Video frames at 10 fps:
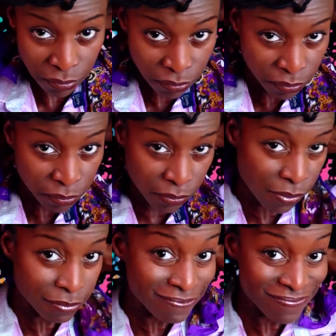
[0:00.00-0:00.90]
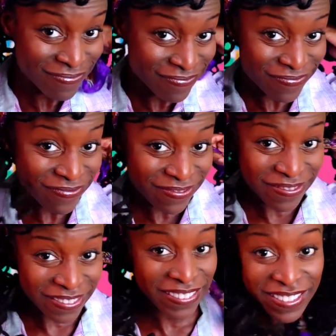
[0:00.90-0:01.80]
to secure
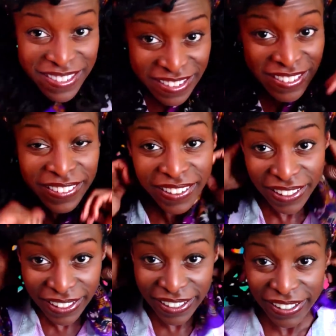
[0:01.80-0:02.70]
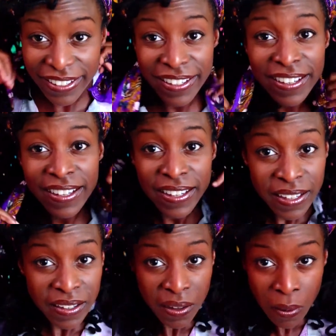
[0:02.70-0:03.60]
your lock
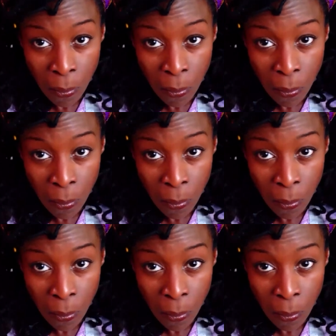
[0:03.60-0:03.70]
bang